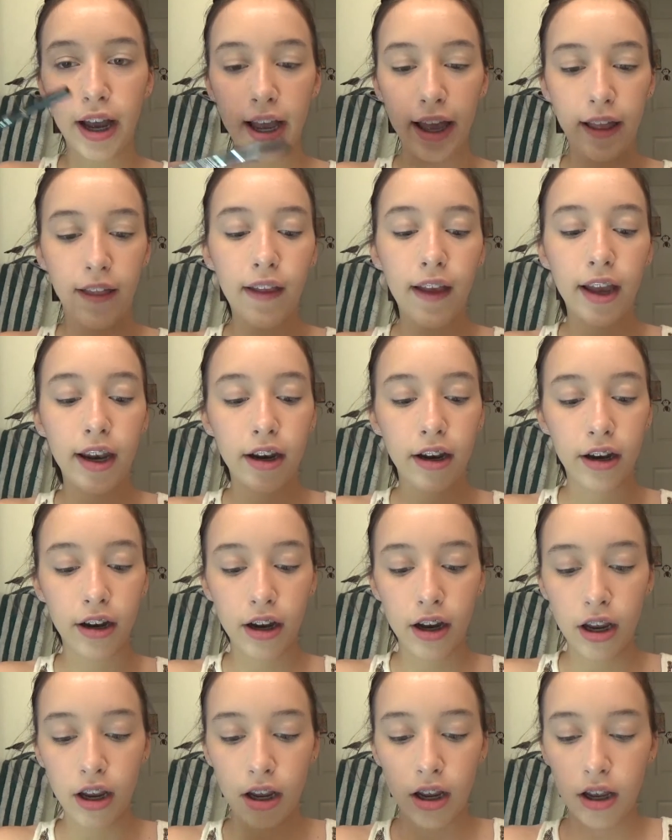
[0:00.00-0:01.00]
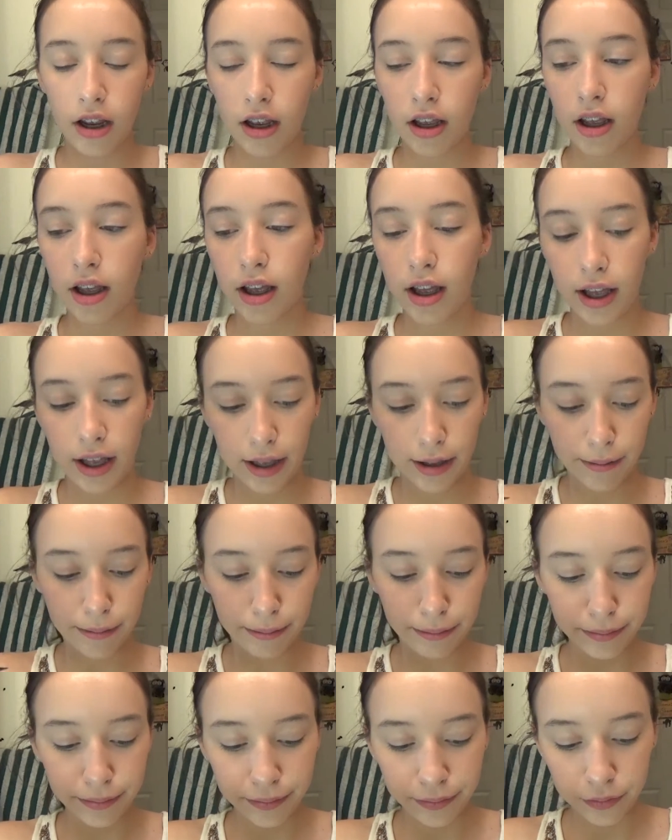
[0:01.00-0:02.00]
eyeliner,
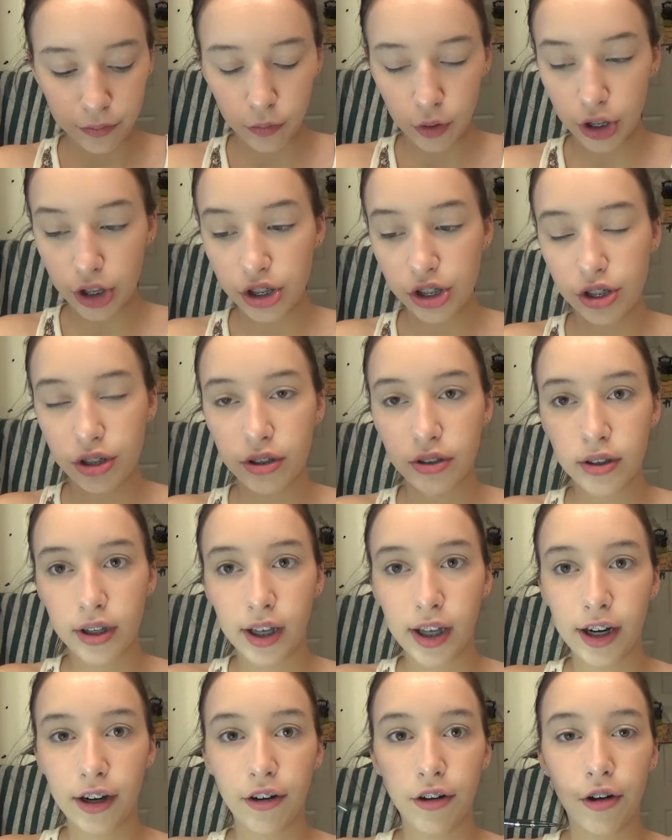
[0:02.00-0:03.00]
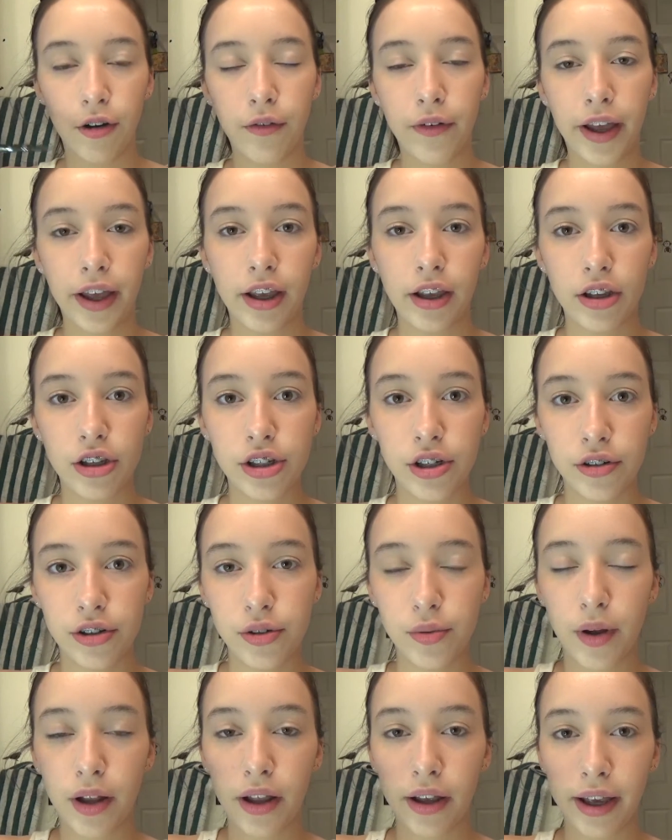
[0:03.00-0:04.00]
which I don't know if I can show
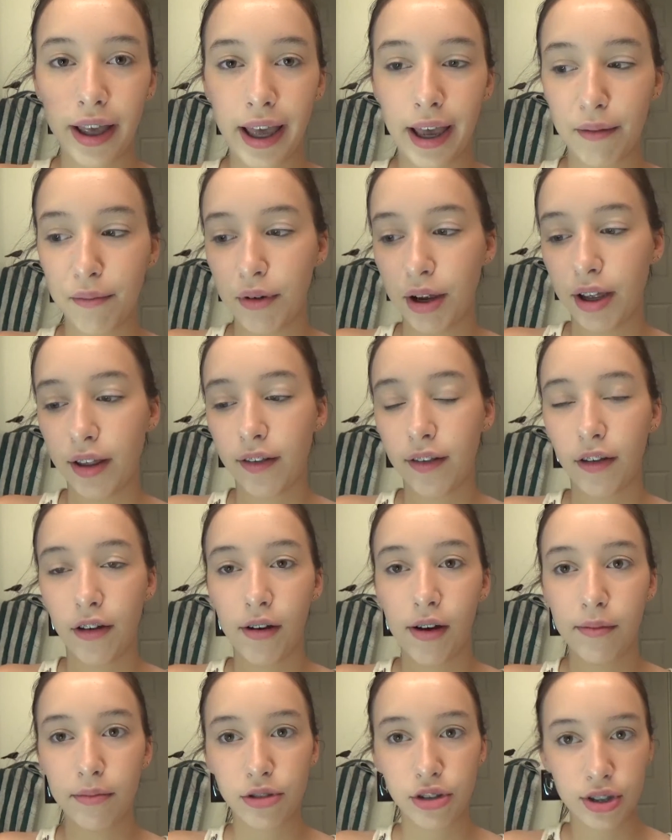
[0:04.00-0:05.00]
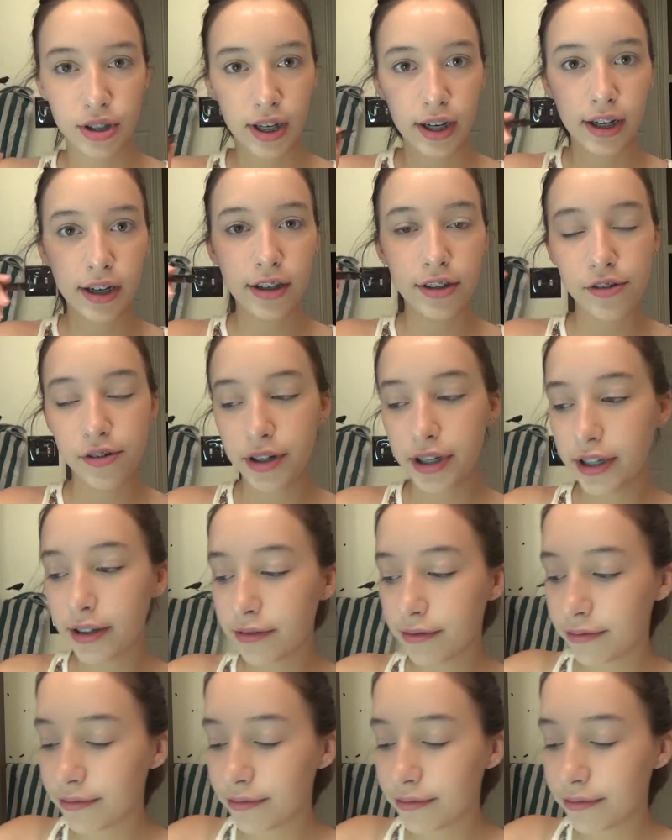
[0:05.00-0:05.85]
too well on camera, so I'm just gonna do it.